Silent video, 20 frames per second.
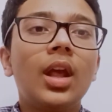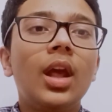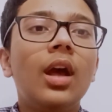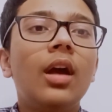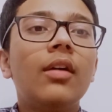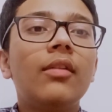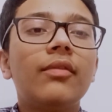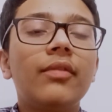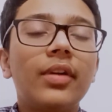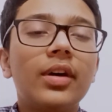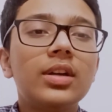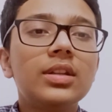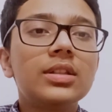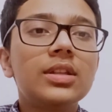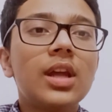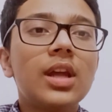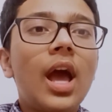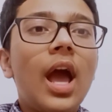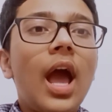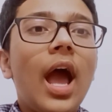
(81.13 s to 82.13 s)
First,
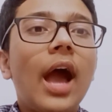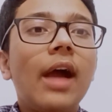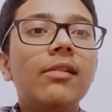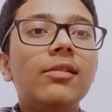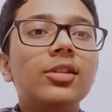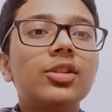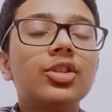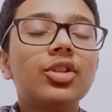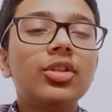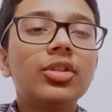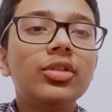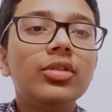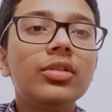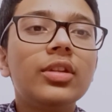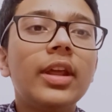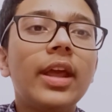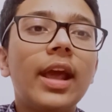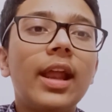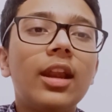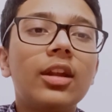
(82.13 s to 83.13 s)
I will show you
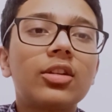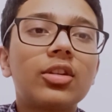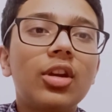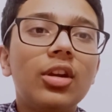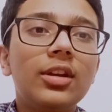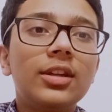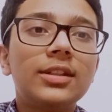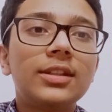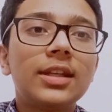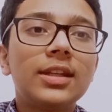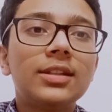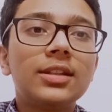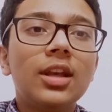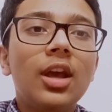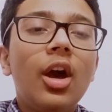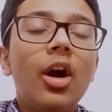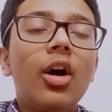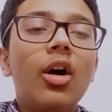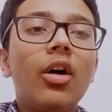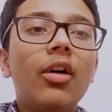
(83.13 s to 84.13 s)
the electrolysis
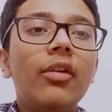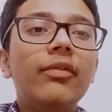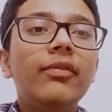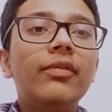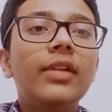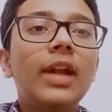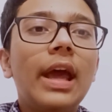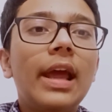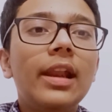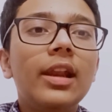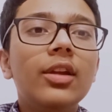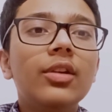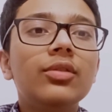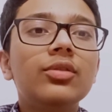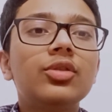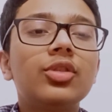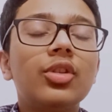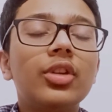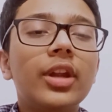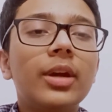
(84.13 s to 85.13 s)
of dilute
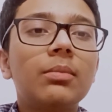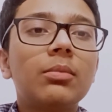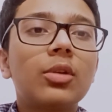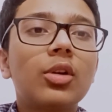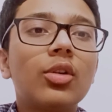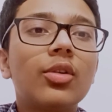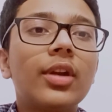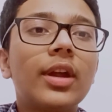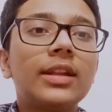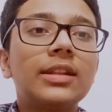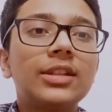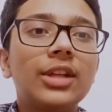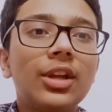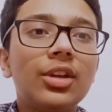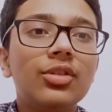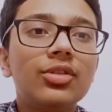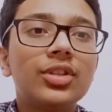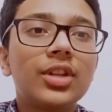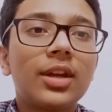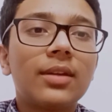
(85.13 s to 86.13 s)
sodium chloride
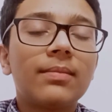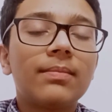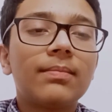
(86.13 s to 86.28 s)
solution.